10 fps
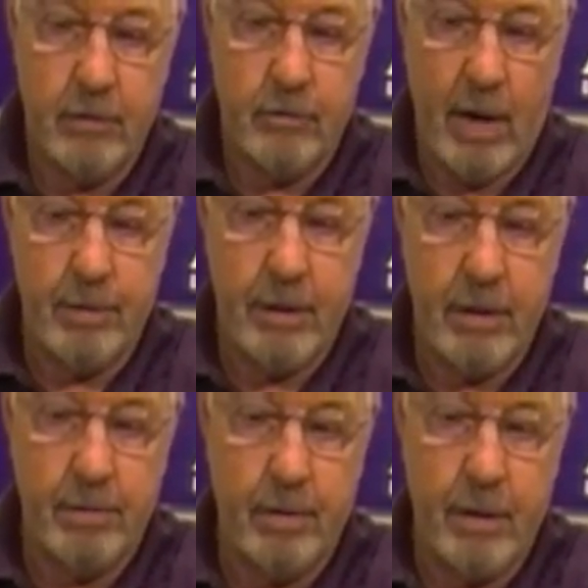and drop it
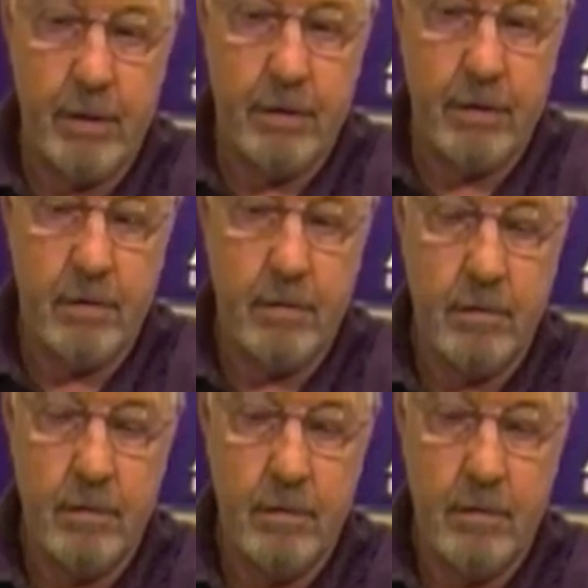into place.
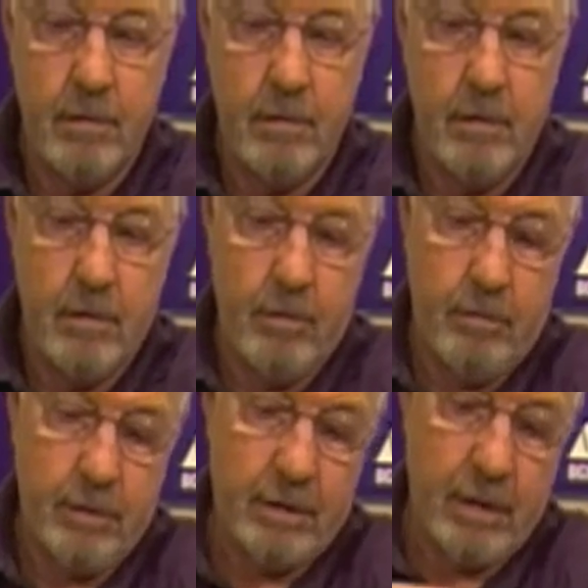
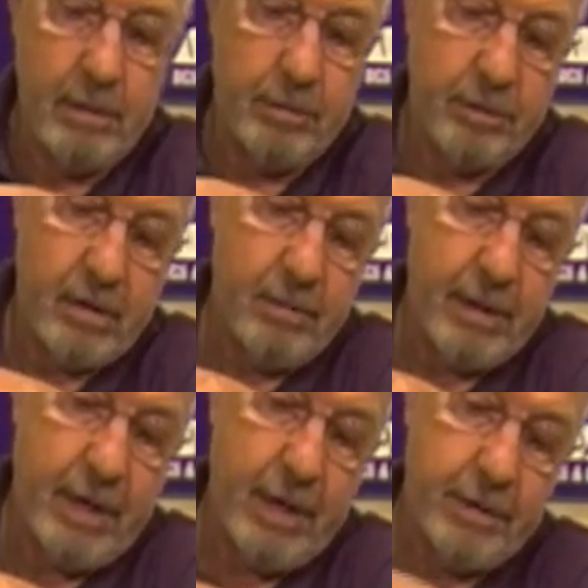Once the labels are
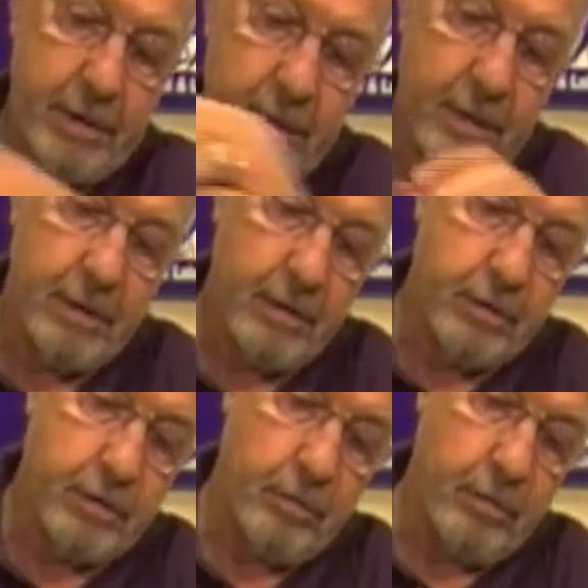coming out of the
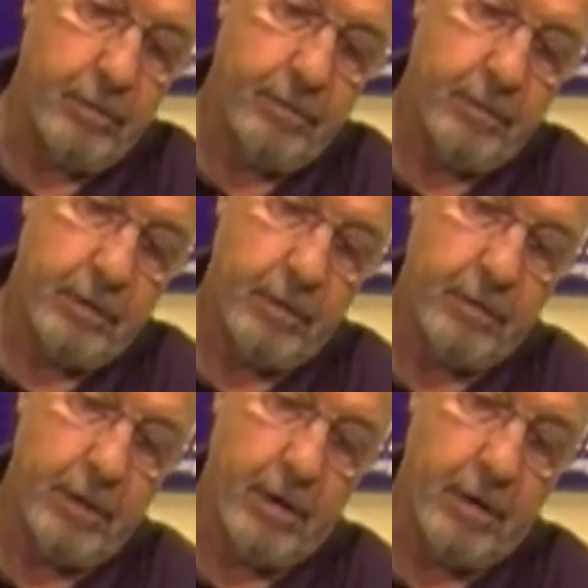handheld tool,
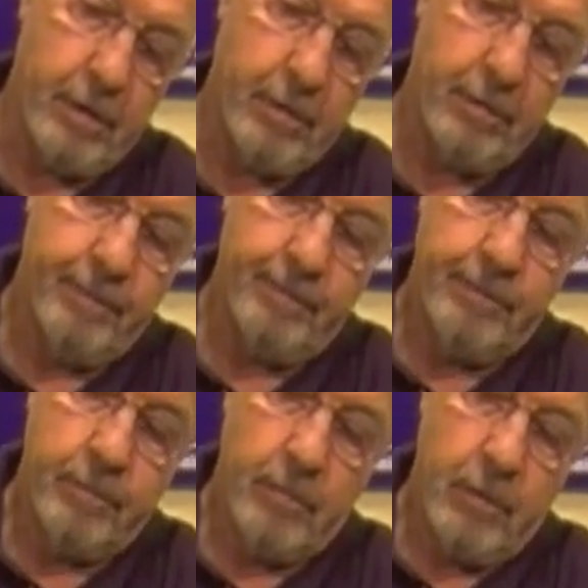here they are.
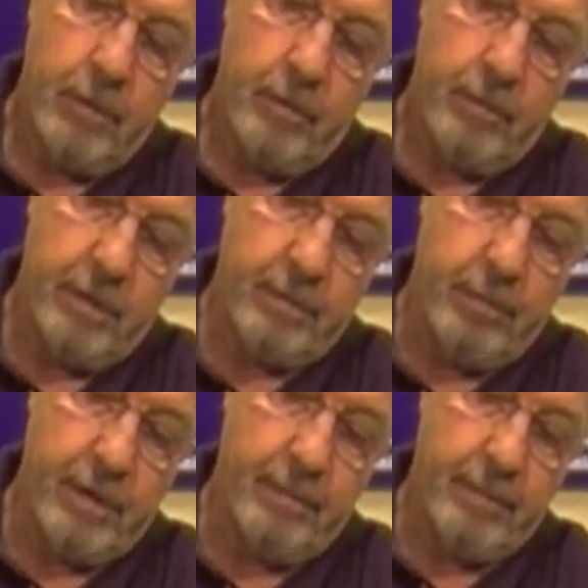You
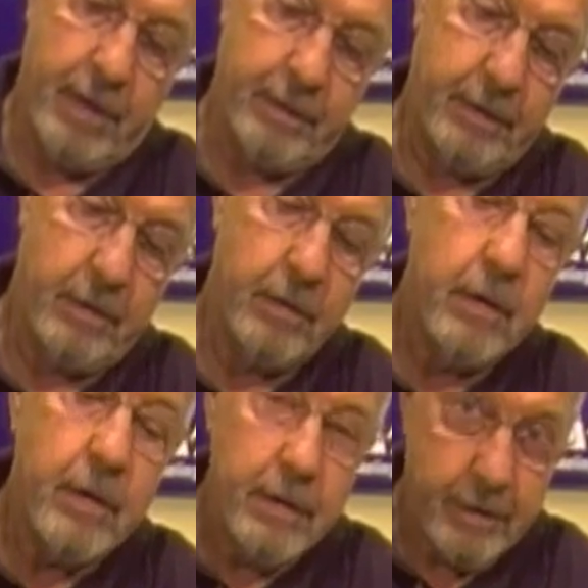just bring them about
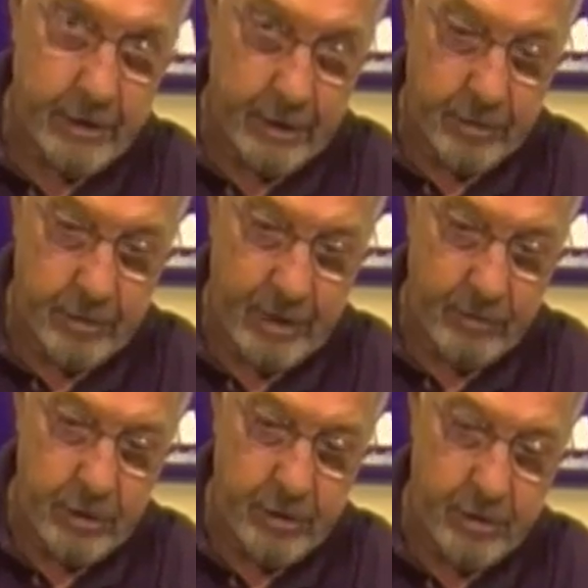six or
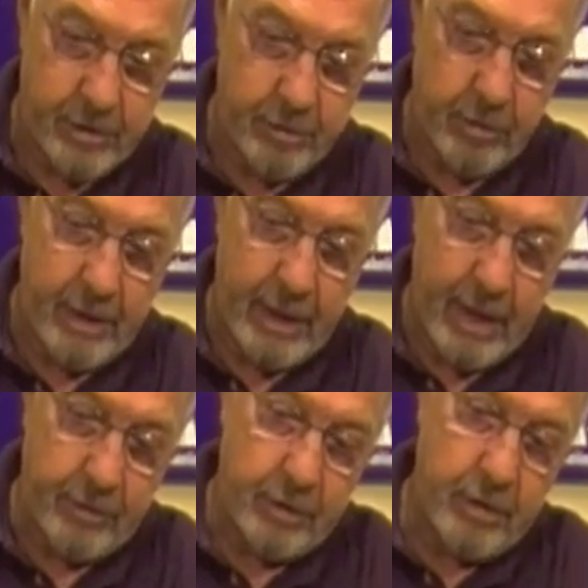seven inches straight
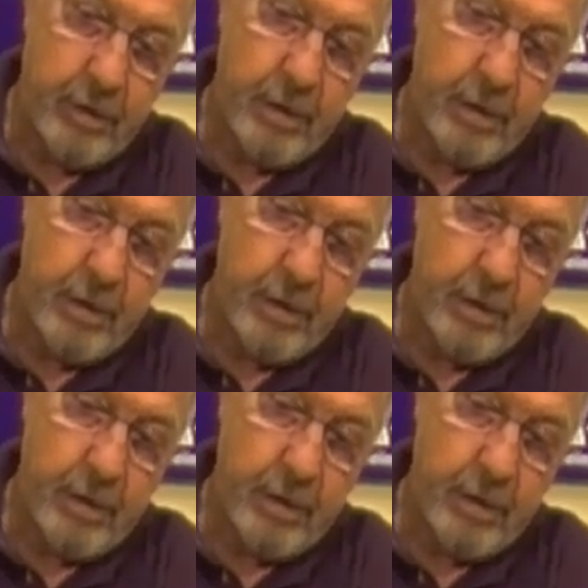out.